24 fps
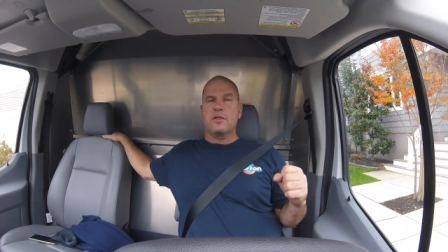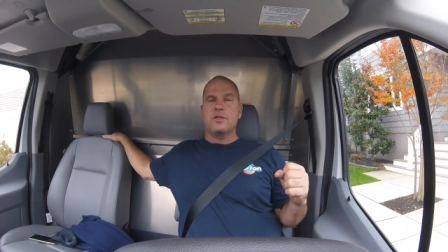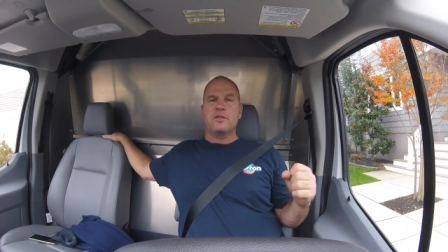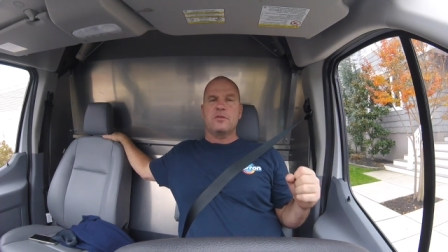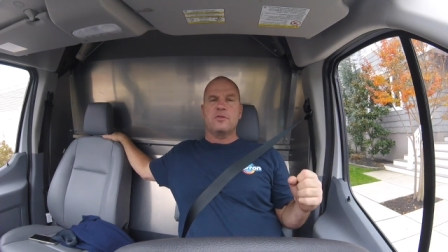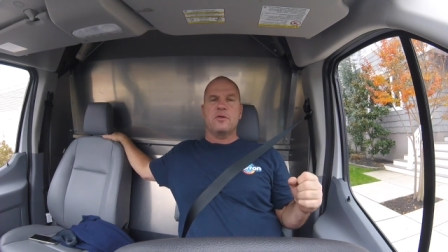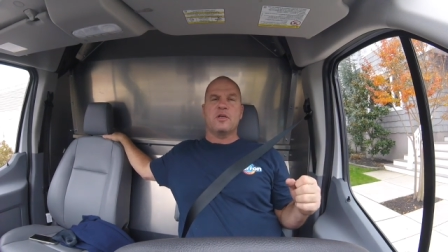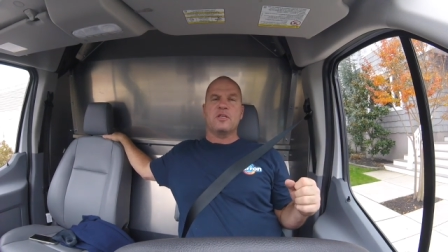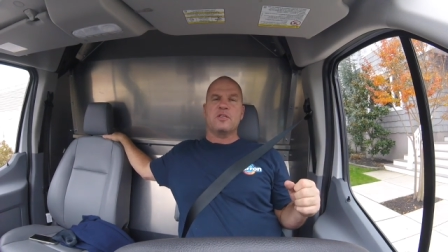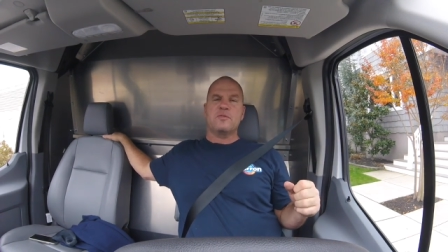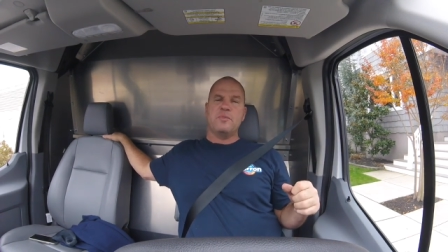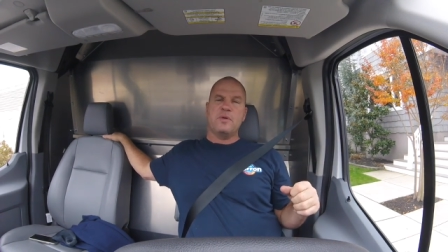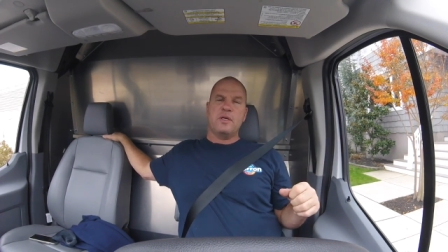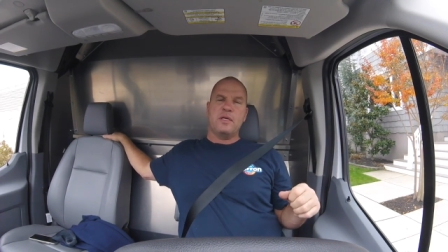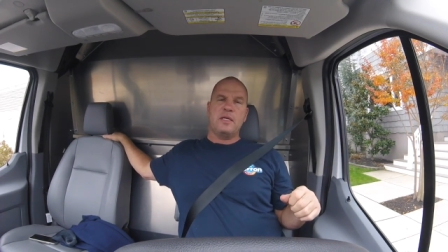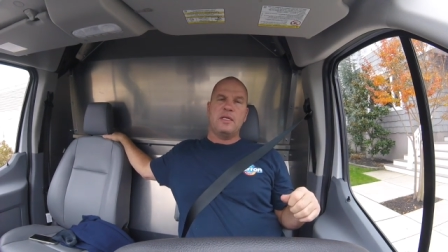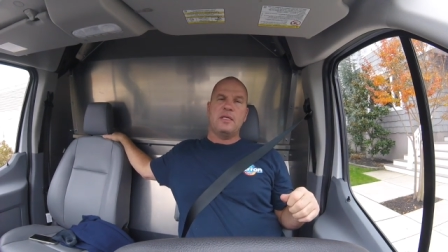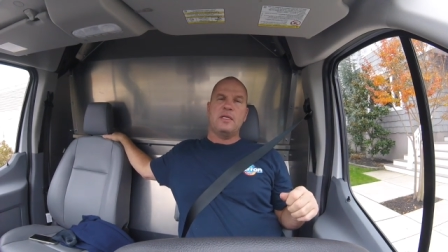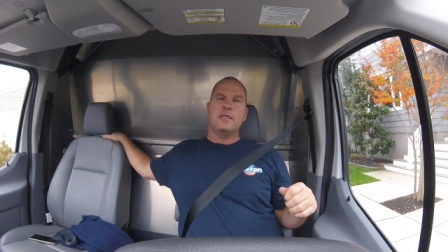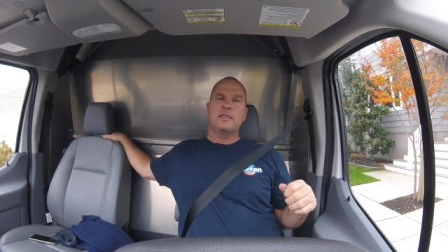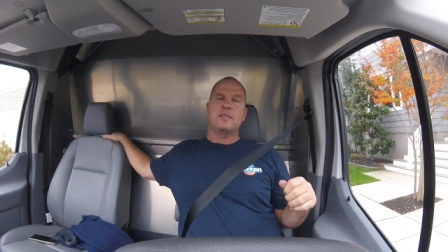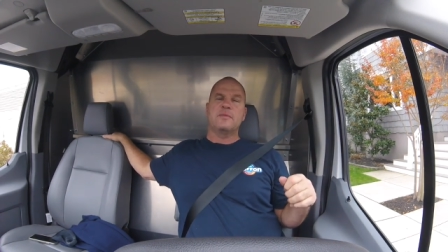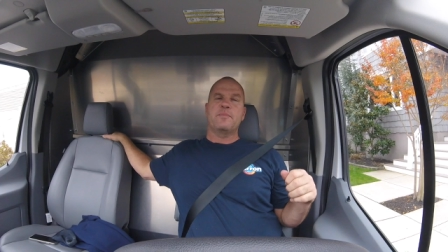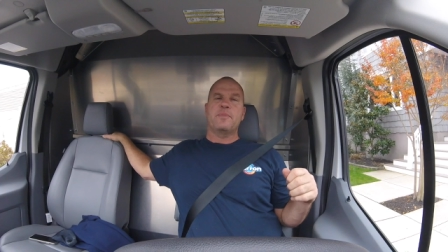Trust me,
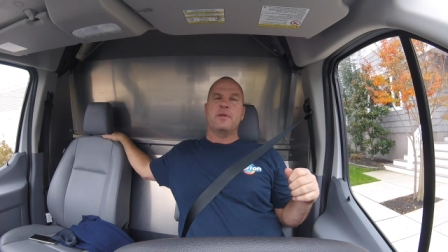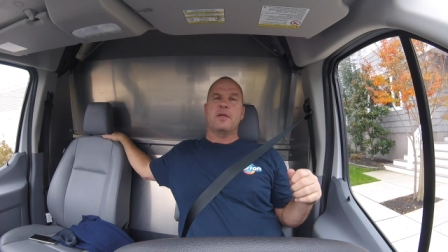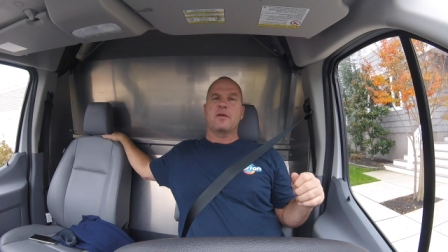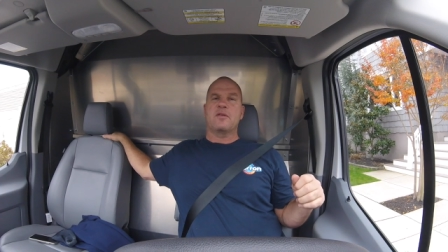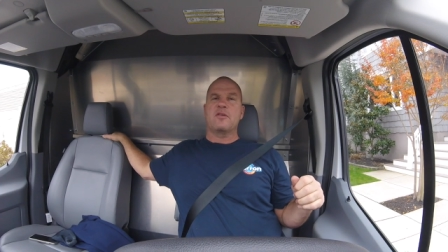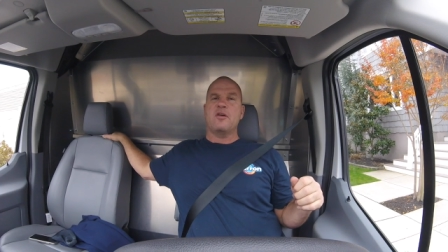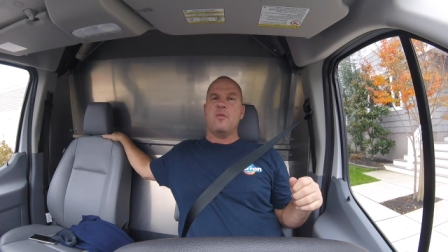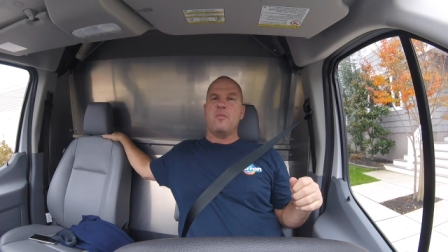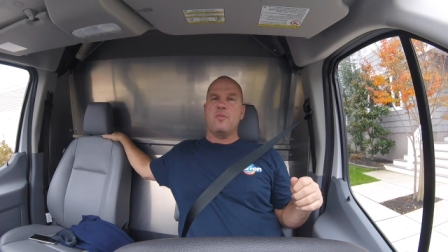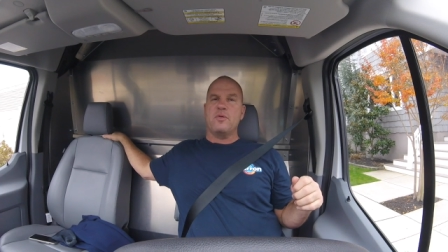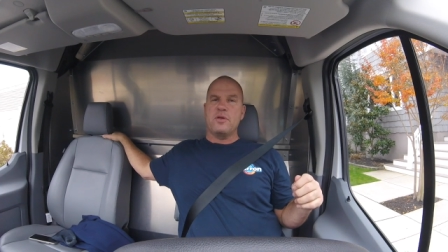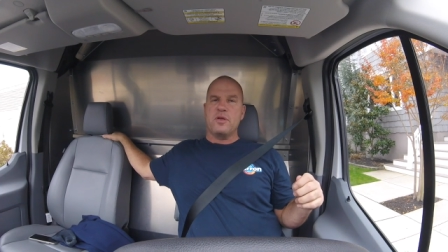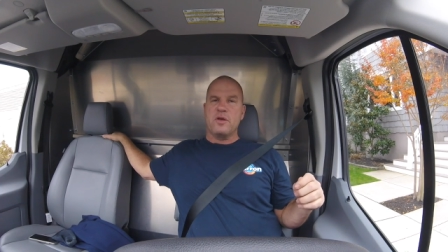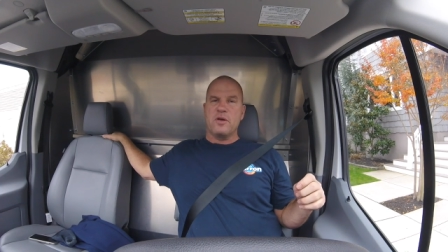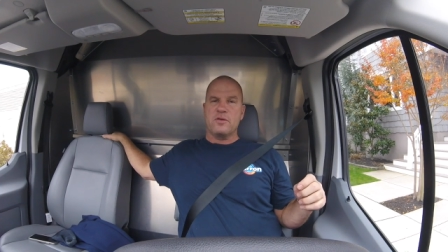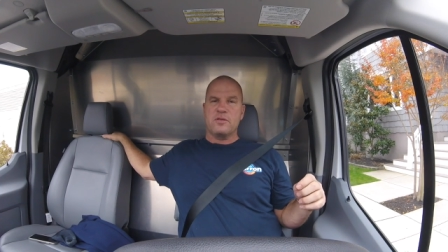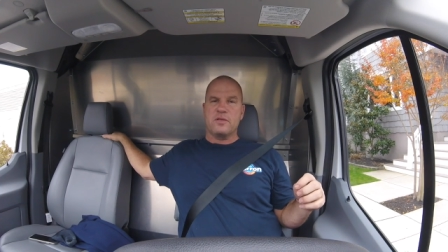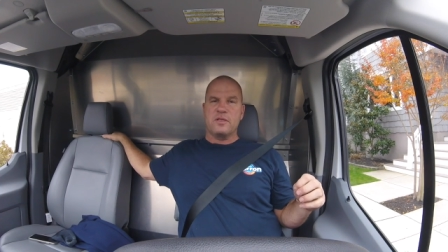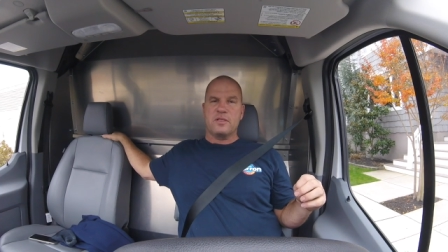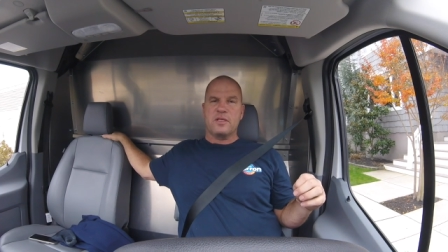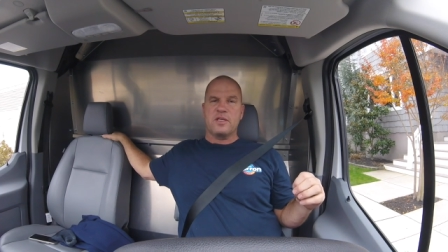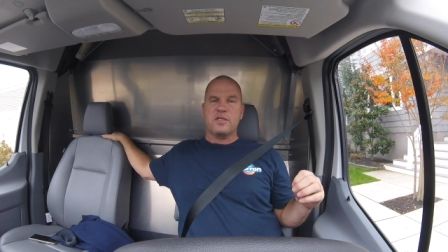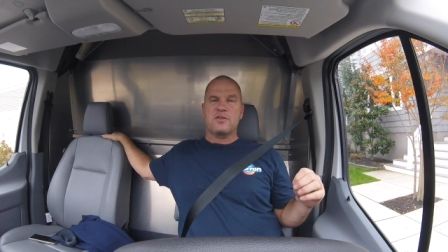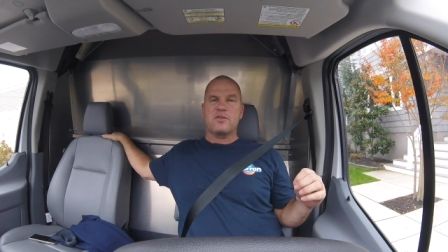it's been a couple years
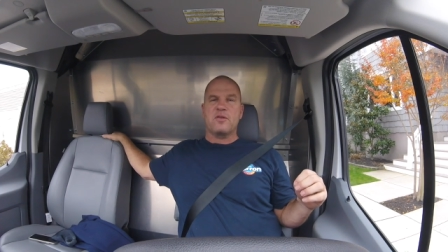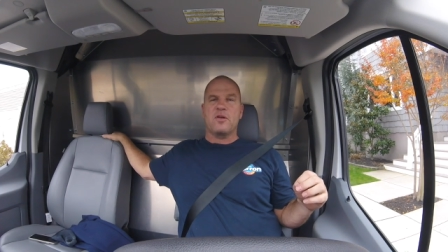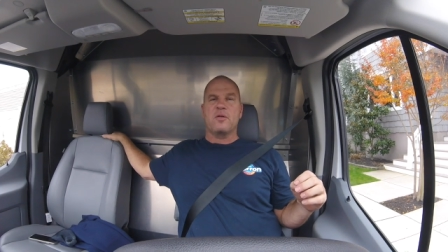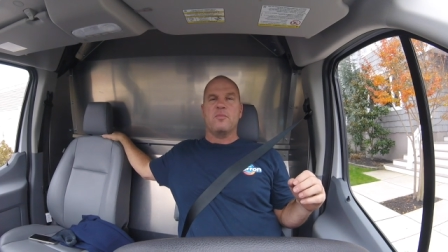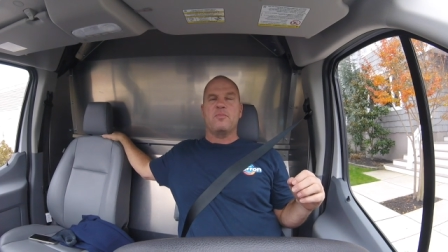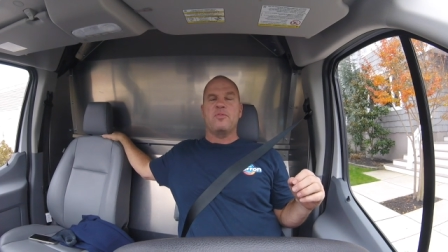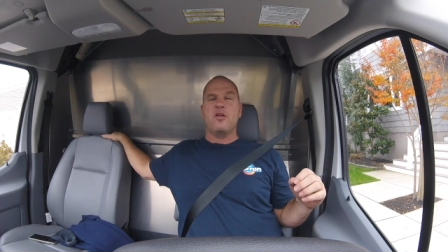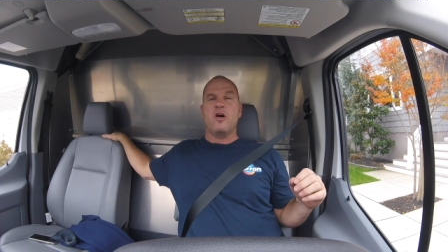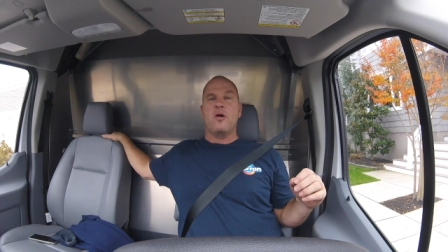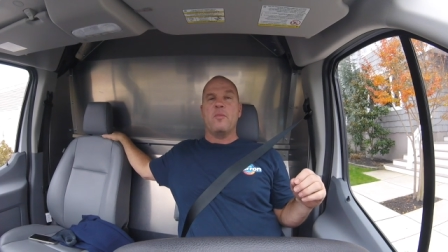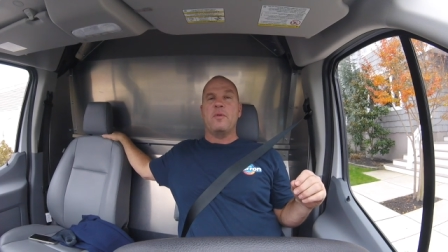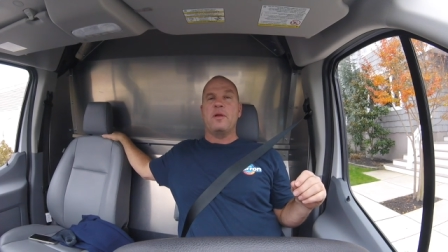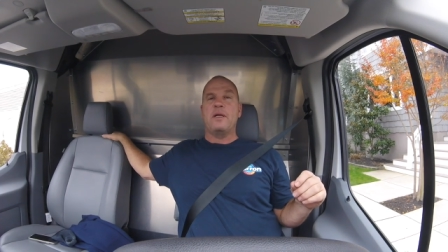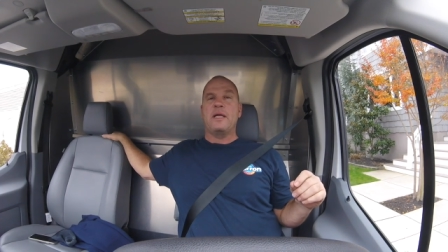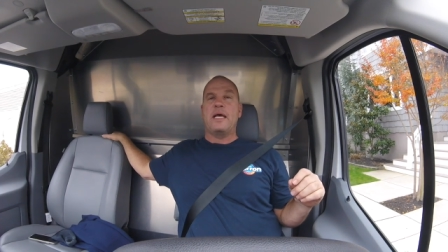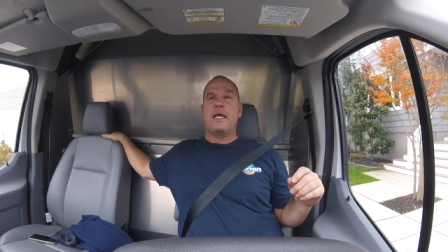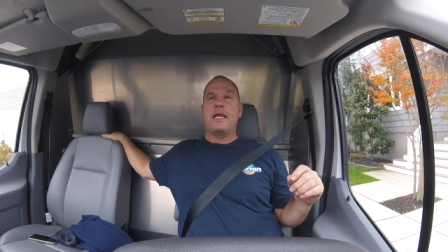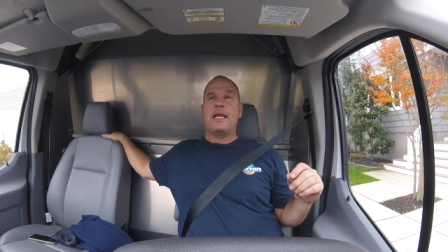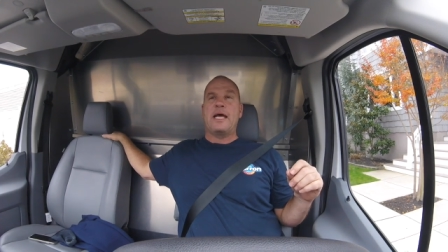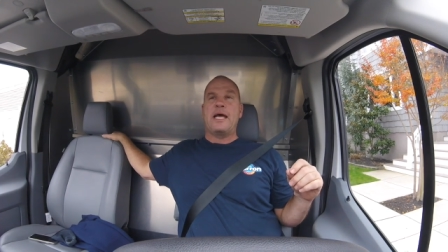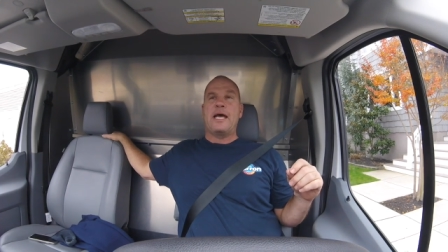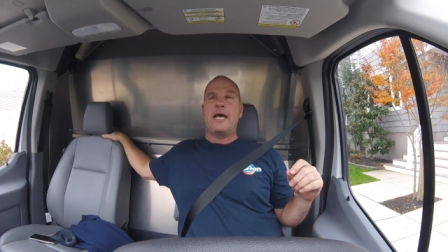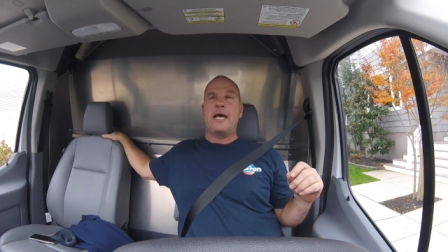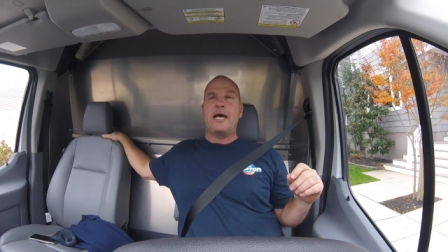since I started plumbing,
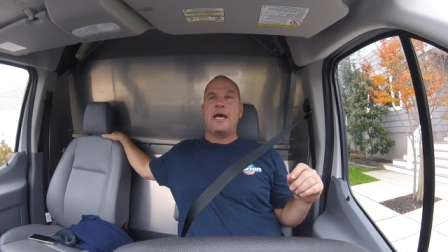and